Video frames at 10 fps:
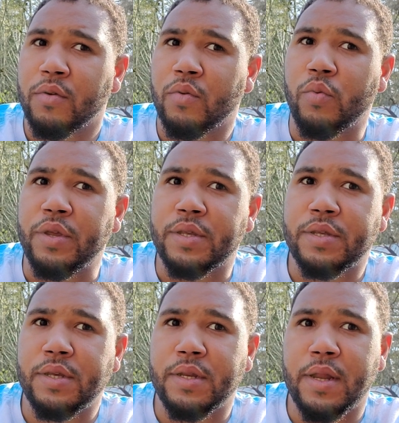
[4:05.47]
we
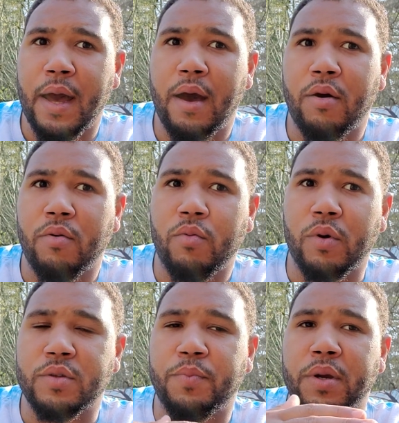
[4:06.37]
see now
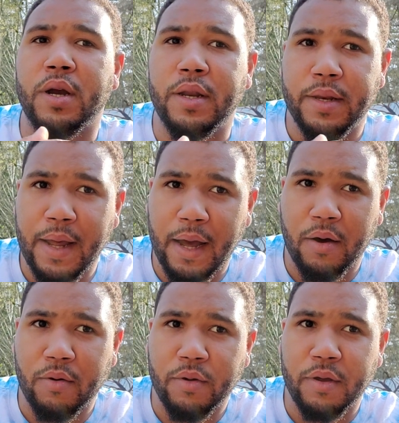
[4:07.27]
what's begun
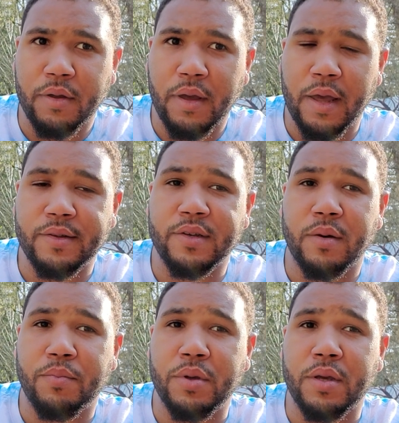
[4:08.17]
now ends
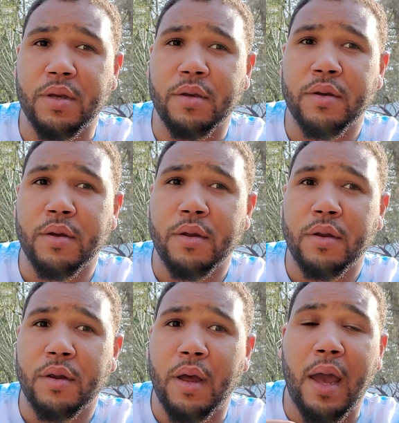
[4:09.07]
up being
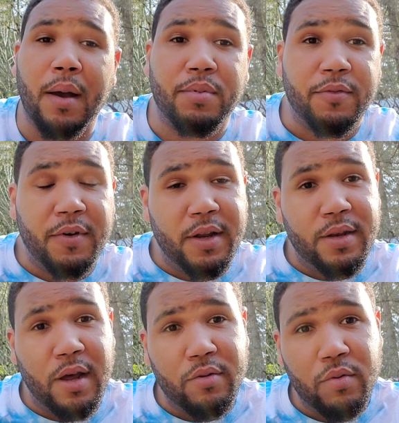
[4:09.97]
amplified
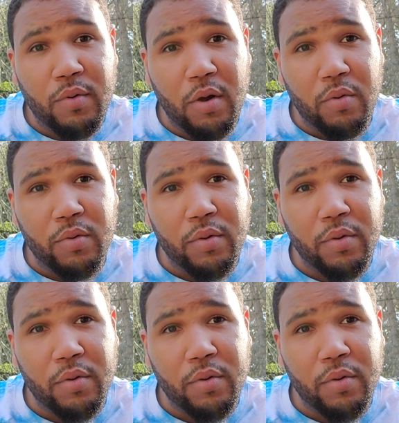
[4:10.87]
down the road.